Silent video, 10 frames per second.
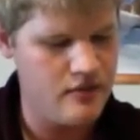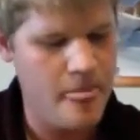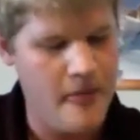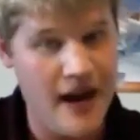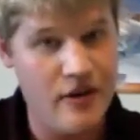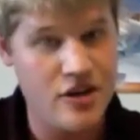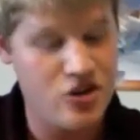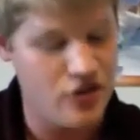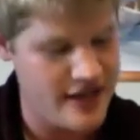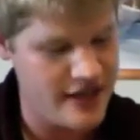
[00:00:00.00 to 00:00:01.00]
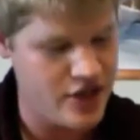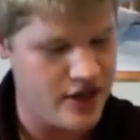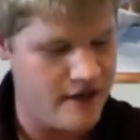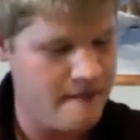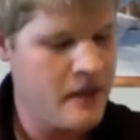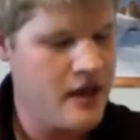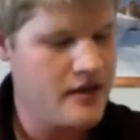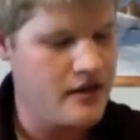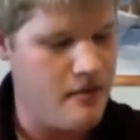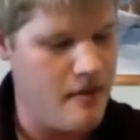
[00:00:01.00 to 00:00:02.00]
Irish tradition
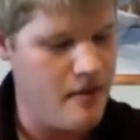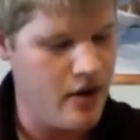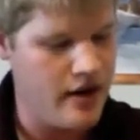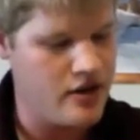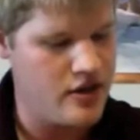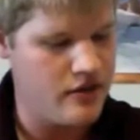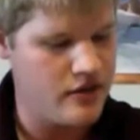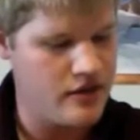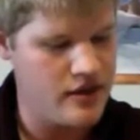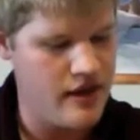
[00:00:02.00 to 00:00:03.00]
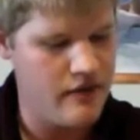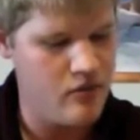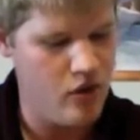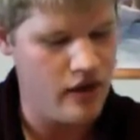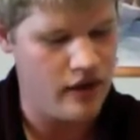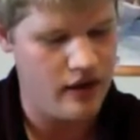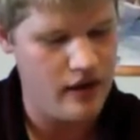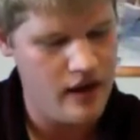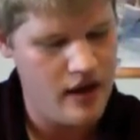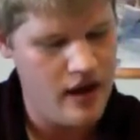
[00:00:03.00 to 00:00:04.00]
to commemorate General Stephen Moylan,
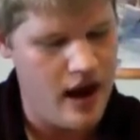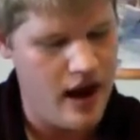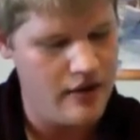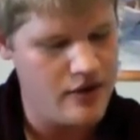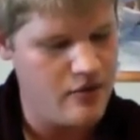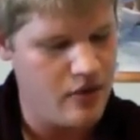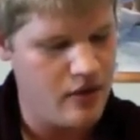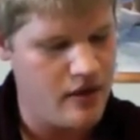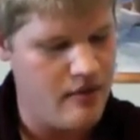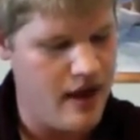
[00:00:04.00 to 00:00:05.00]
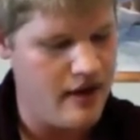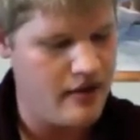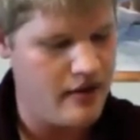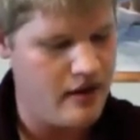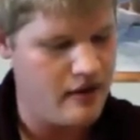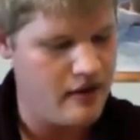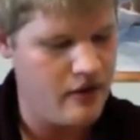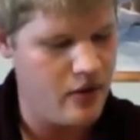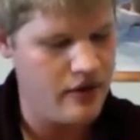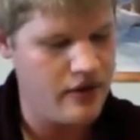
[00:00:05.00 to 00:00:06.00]
Irish-born commander of the
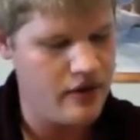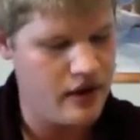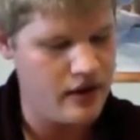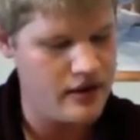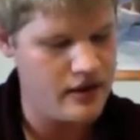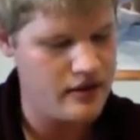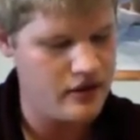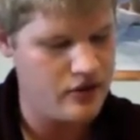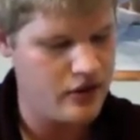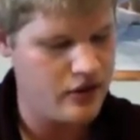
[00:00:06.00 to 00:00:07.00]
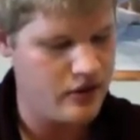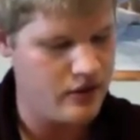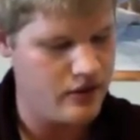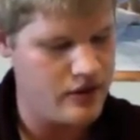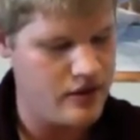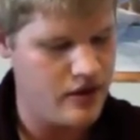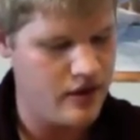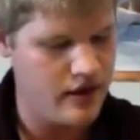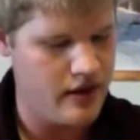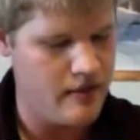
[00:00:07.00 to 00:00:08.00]
4th Continental Dragoons
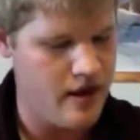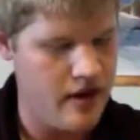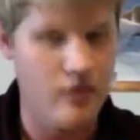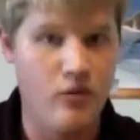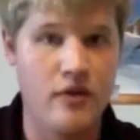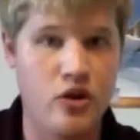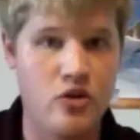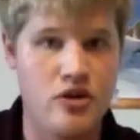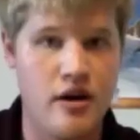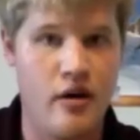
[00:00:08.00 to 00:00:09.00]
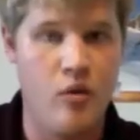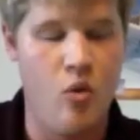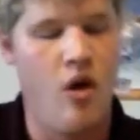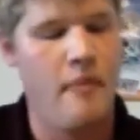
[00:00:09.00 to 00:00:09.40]
during the American Revolutionary War.